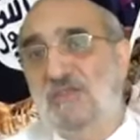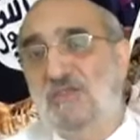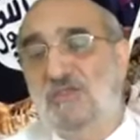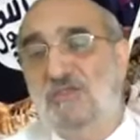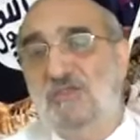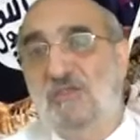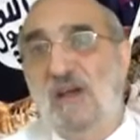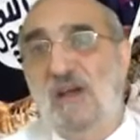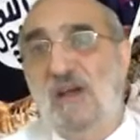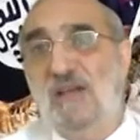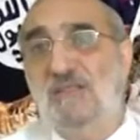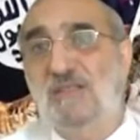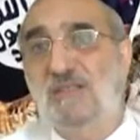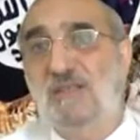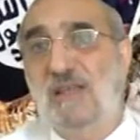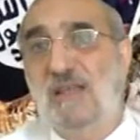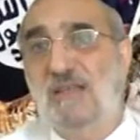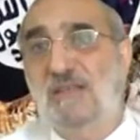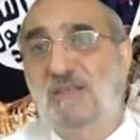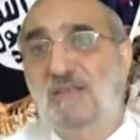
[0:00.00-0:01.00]
strikes,
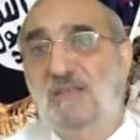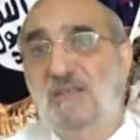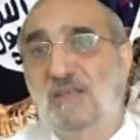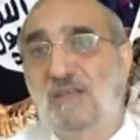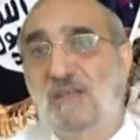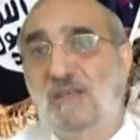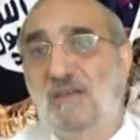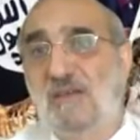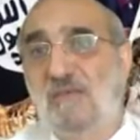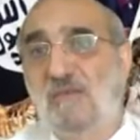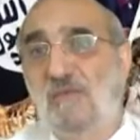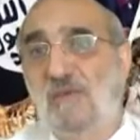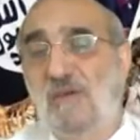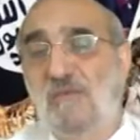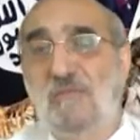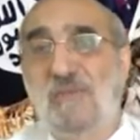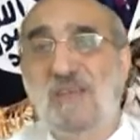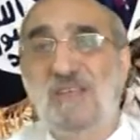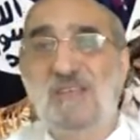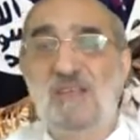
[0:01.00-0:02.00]
that
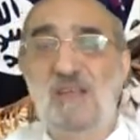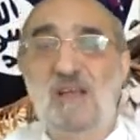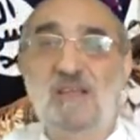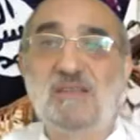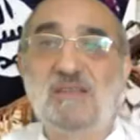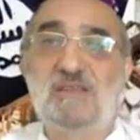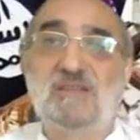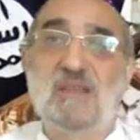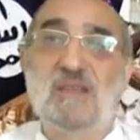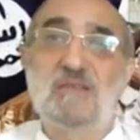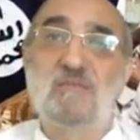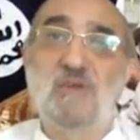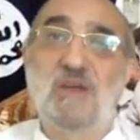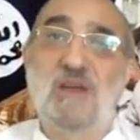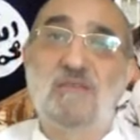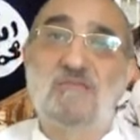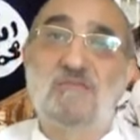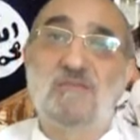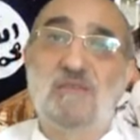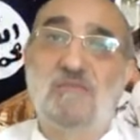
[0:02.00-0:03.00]
missiles that we
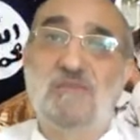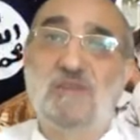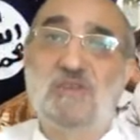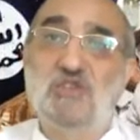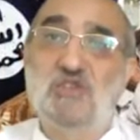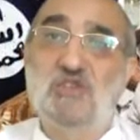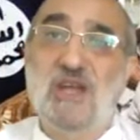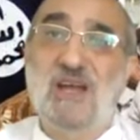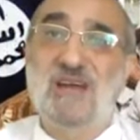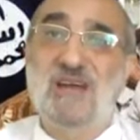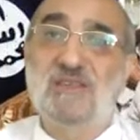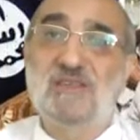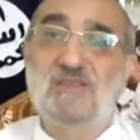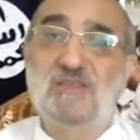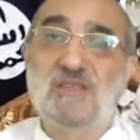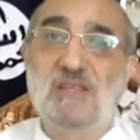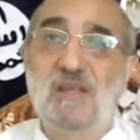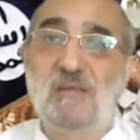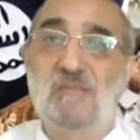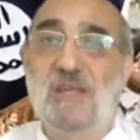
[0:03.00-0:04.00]
have from the Jihad
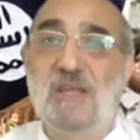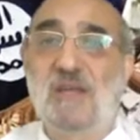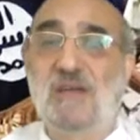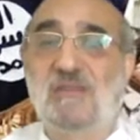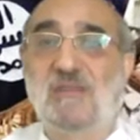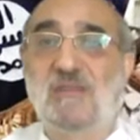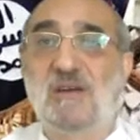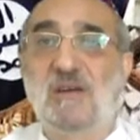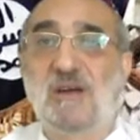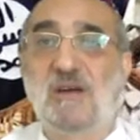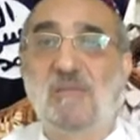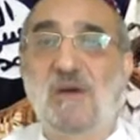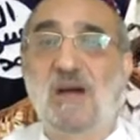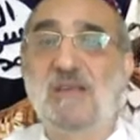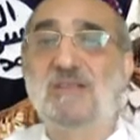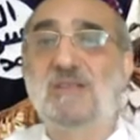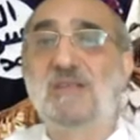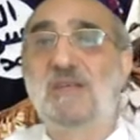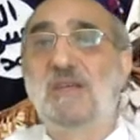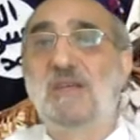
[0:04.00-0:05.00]
Islami and the
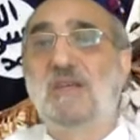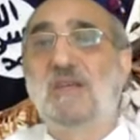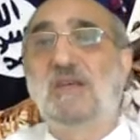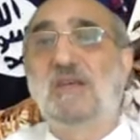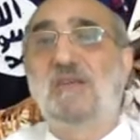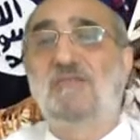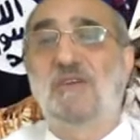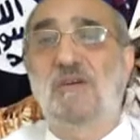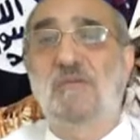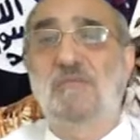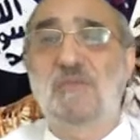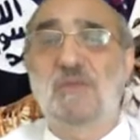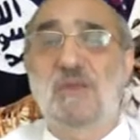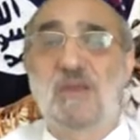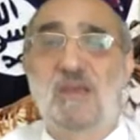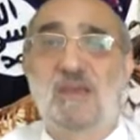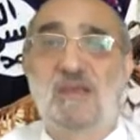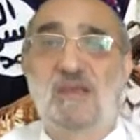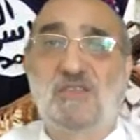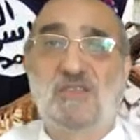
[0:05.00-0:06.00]
Hamas from
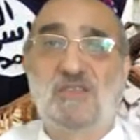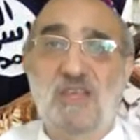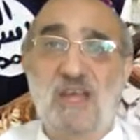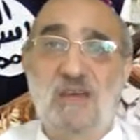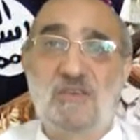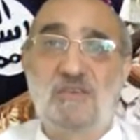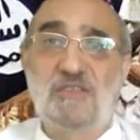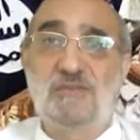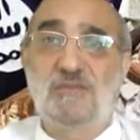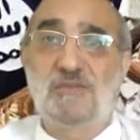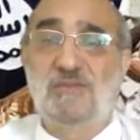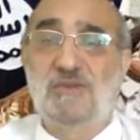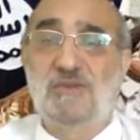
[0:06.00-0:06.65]
South